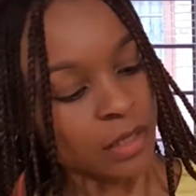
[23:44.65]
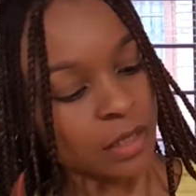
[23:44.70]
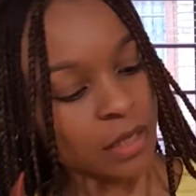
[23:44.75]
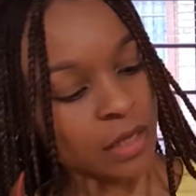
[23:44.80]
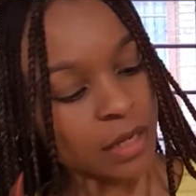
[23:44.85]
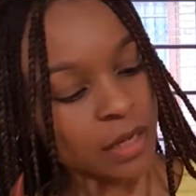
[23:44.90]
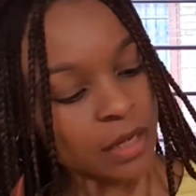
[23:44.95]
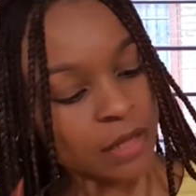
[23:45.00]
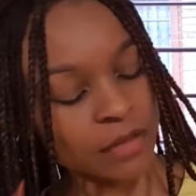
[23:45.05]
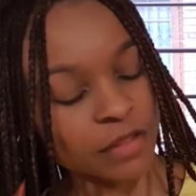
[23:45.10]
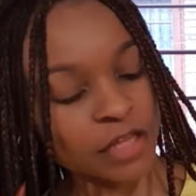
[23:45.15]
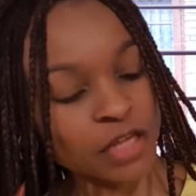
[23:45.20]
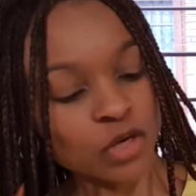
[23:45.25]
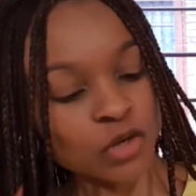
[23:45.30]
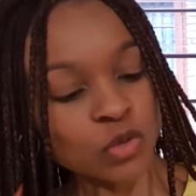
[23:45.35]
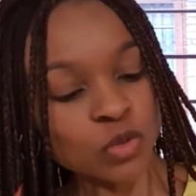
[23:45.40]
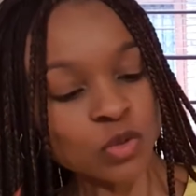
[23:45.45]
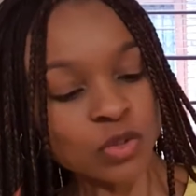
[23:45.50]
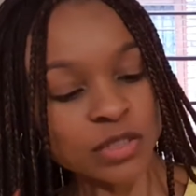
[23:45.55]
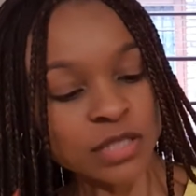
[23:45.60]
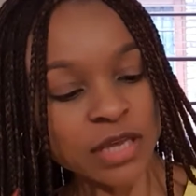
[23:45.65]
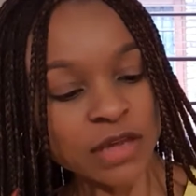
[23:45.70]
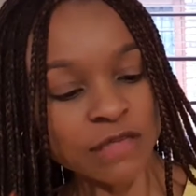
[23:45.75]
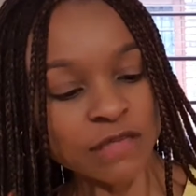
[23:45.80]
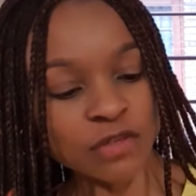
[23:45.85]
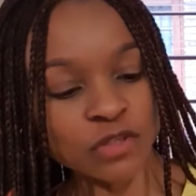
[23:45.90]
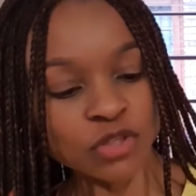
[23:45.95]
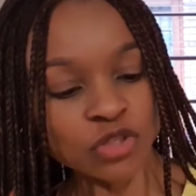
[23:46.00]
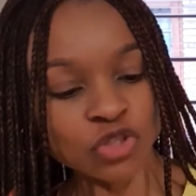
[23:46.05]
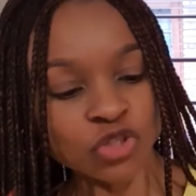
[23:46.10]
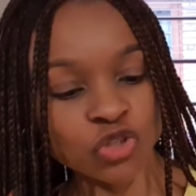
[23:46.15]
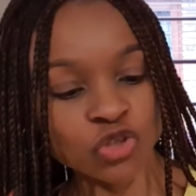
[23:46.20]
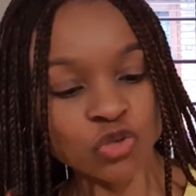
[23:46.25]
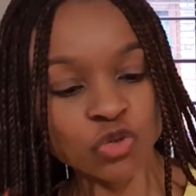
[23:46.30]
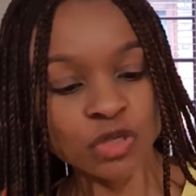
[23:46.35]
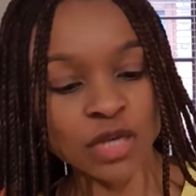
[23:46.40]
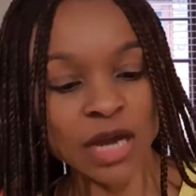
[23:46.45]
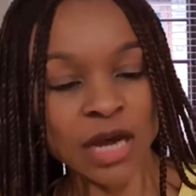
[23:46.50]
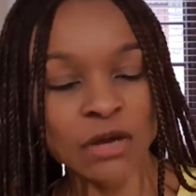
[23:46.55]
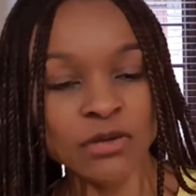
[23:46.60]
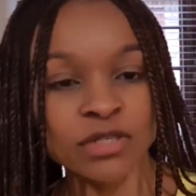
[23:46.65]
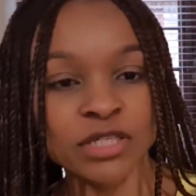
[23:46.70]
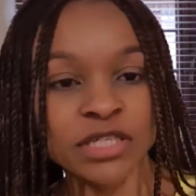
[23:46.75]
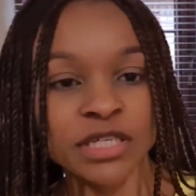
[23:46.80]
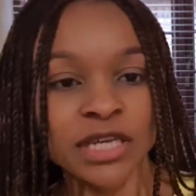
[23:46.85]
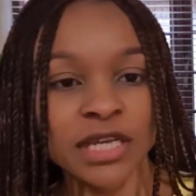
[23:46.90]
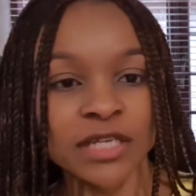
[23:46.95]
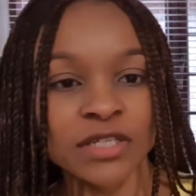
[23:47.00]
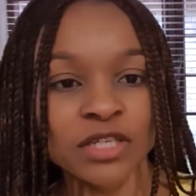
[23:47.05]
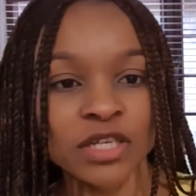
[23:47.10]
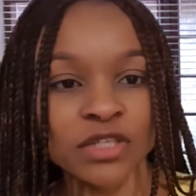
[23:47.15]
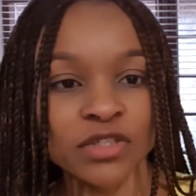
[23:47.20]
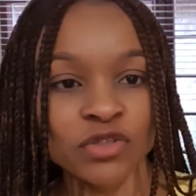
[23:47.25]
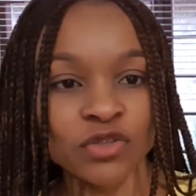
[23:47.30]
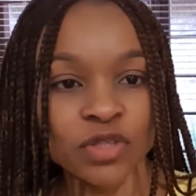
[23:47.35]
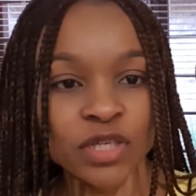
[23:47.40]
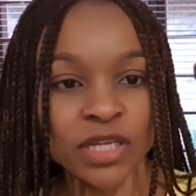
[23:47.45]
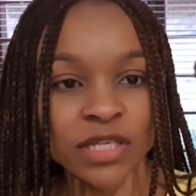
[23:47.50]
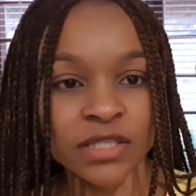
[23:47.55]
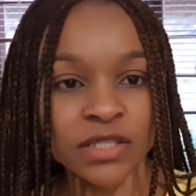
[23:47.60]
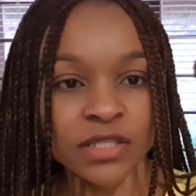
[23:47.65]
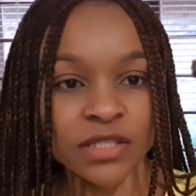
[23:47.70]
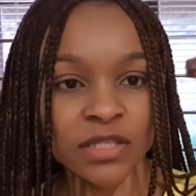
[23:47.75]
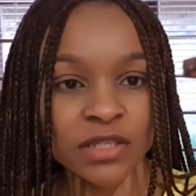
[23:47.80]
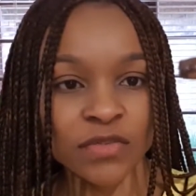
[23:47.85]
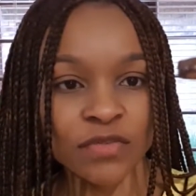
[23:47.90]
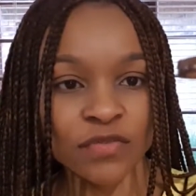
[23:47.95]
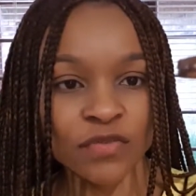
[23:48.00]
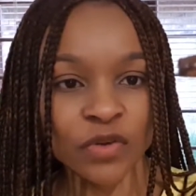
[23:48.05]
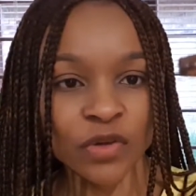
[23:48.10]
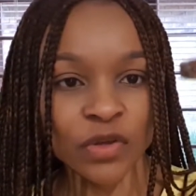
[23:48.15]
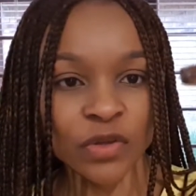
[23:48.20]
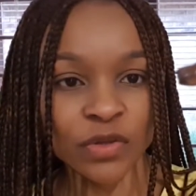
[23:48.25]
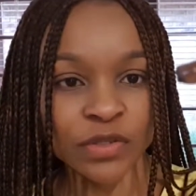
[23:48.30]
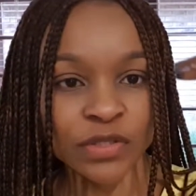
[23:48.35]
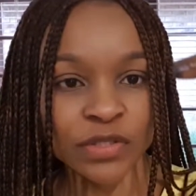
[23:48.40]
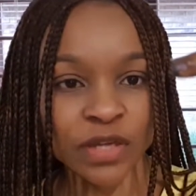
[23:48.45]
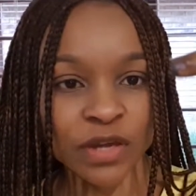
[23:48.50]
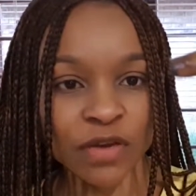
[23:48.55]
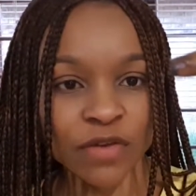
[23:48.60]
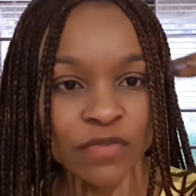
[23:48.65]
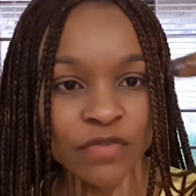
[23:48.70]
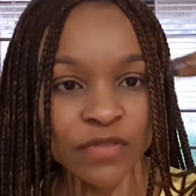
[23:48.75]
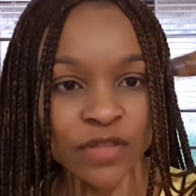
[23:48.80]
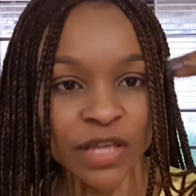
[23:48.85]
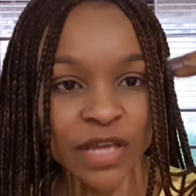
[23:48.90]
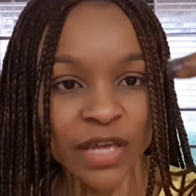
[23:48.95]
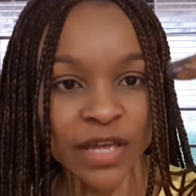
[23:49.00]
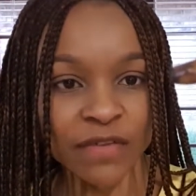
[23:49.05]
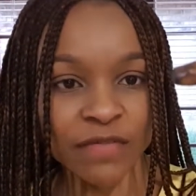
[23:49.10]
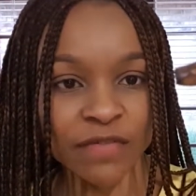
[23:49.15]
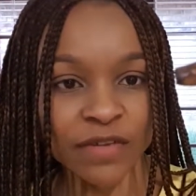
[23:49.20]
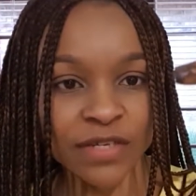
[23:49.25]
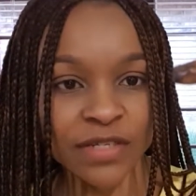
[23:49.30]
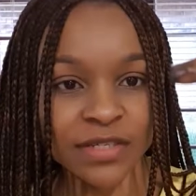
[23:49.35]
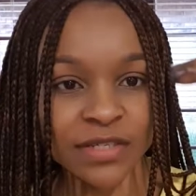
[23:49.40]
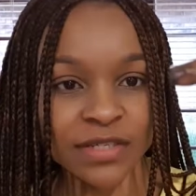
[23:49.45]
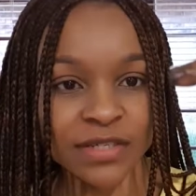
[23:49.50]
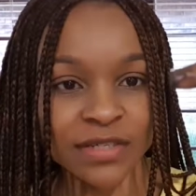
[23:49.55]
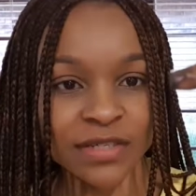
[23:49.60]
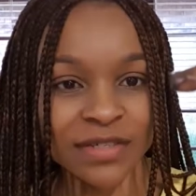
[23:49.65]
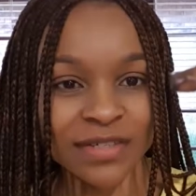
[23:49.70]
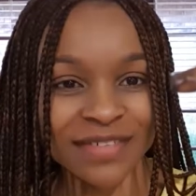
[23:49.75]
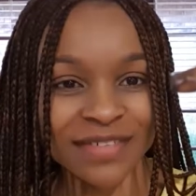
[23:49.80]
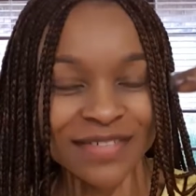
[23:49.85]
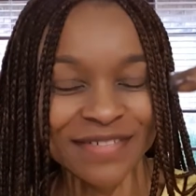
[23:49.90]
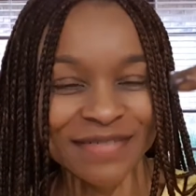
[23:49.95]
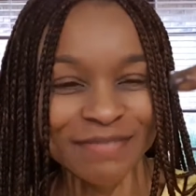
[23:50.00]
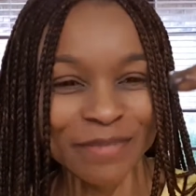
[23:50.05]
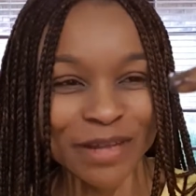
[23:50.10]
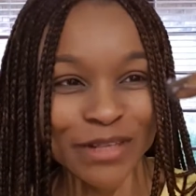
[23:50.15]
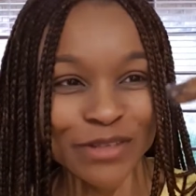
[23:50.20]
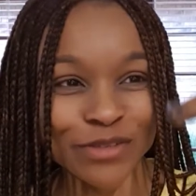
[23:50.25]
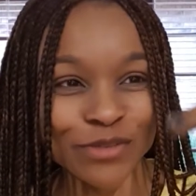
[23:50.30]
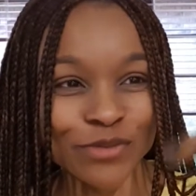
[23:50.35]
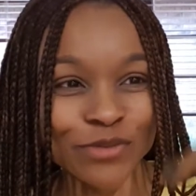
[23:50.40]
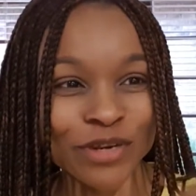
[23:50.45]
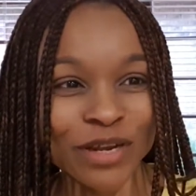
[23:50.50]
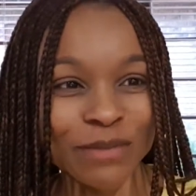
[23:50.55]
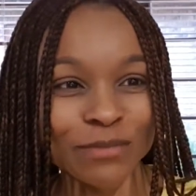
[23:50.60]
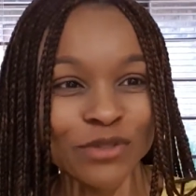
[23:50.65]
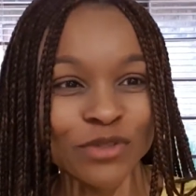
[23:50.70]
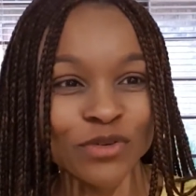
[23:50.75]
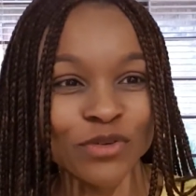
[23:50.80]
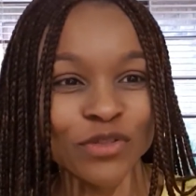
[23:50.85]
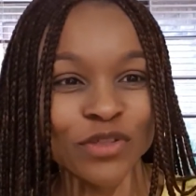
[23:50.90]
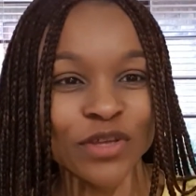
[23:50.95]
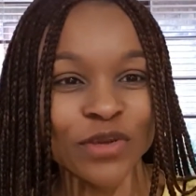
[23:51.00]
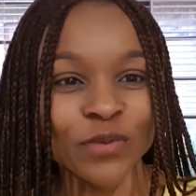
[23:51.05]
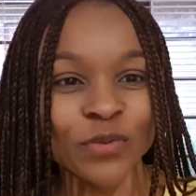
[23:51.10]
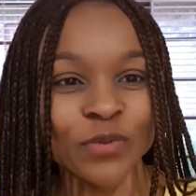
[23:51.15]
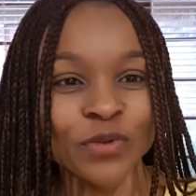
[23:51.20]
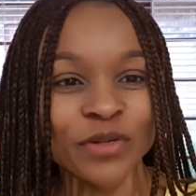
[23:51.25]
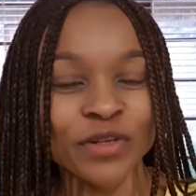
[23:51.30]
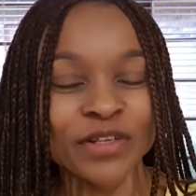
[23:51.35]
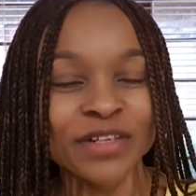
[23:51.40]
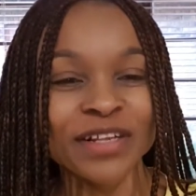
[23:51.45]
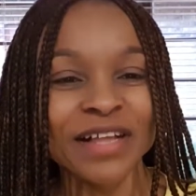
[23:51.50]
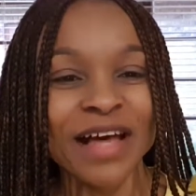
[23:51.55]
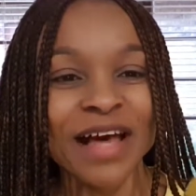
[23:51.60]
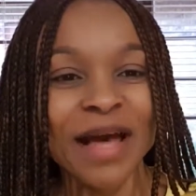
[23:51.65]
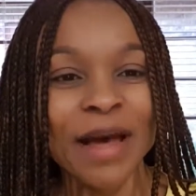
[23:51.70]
The roots haven't shoot out yet, as you can see for yourself. They haven't, but soon I'm sure they will.